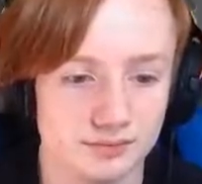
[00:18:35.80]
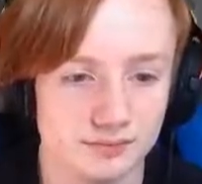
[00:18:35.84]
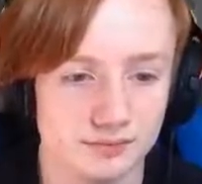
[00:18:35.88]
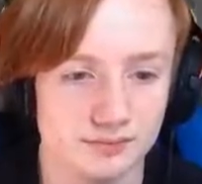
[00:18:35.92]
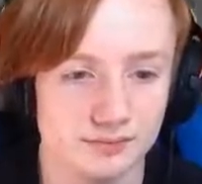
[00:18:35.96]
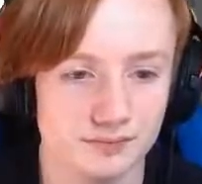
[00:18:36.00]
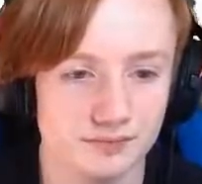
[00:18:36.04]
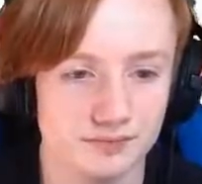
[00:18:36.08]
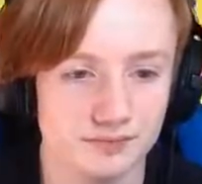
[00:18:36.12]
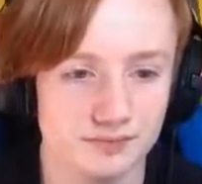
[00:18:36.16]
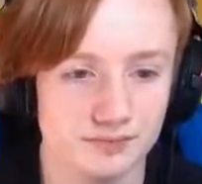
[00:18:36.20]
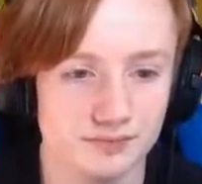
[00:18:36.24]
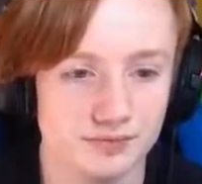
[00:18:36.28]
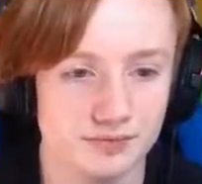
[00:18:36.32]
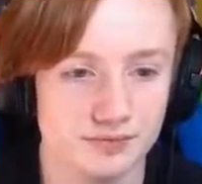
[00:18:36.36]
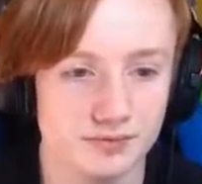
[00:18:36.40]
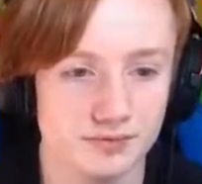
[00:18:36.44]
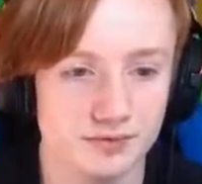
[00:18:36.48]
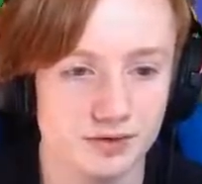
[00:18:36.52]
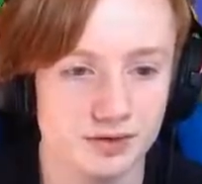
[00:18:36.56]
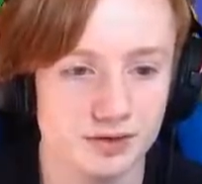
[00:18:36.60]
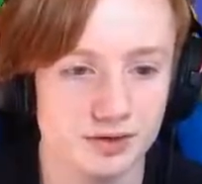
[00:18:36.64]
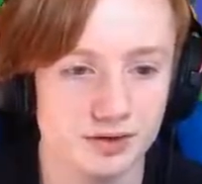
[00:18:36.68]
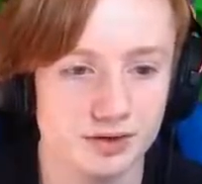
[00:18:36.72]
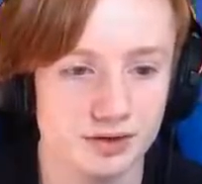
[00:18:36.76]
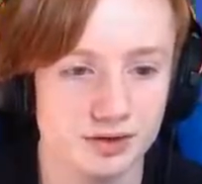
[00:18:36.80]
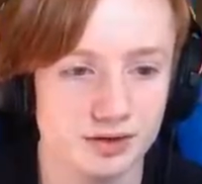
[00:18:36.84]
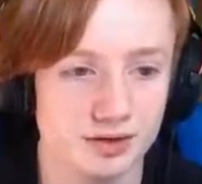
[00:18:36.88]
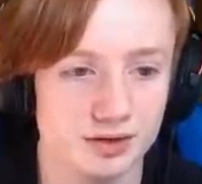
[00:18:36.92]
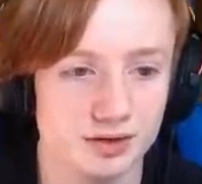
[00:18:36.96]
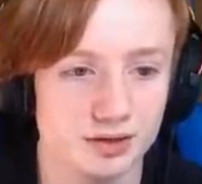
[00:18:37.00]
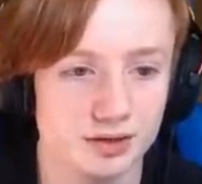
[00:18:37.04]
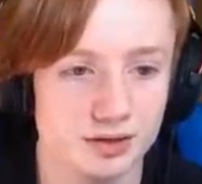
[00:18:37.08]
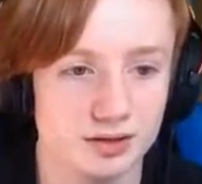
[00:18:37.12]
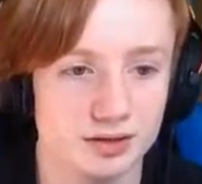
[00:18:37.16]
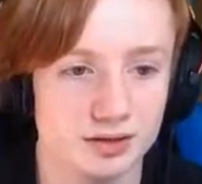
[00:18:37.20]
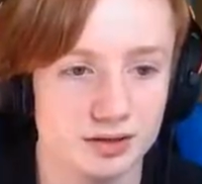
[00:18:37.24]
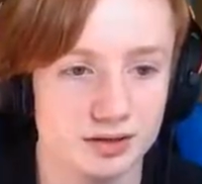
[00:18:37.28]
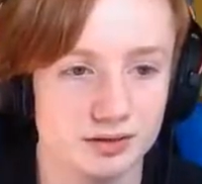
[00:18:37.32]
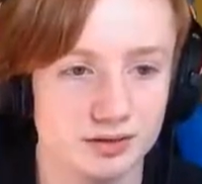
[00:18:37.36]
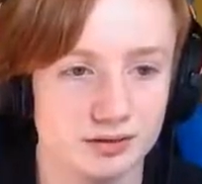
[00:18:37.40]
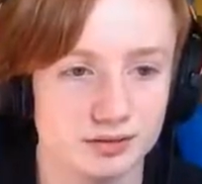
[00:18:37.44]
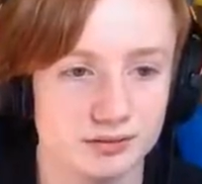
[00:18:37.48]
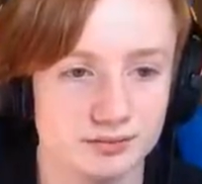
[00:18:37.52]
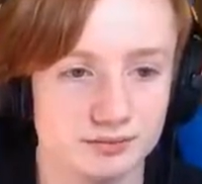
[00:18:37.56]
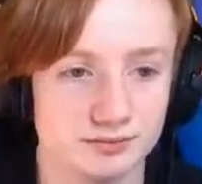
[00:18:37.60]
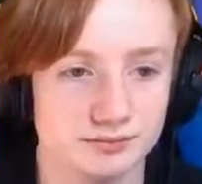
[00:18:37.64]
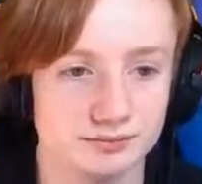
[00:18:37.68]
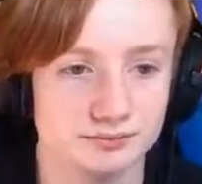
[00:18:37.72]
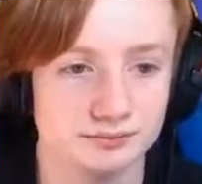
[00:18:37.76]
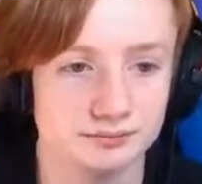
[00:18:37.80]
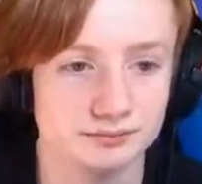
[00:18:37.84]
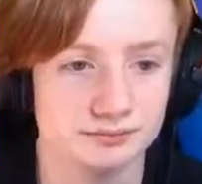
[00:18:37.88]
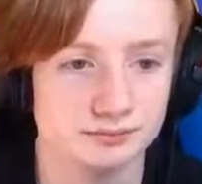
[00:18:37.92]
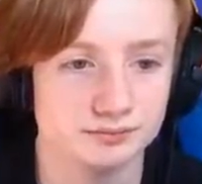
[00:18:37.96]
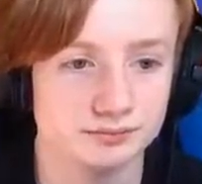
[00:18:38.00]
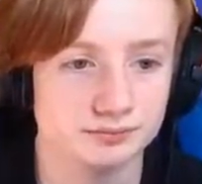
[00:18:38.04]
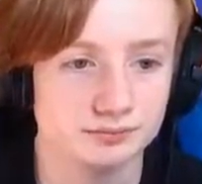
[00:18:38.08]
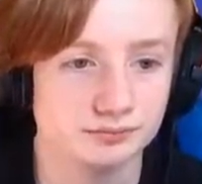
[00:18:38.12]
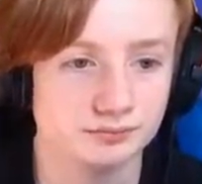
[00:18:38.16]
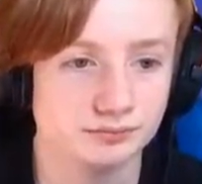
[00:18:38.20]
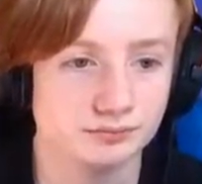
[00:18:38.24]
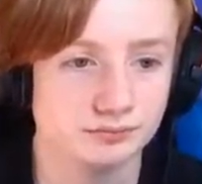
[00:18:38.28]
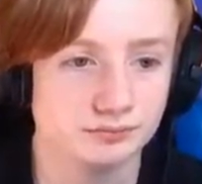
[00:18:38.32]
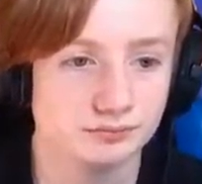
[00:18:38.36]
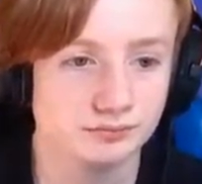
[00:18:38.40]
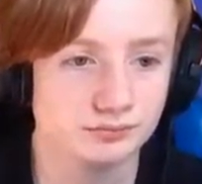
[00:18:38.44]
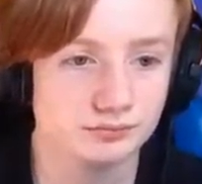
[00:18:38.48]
(silence)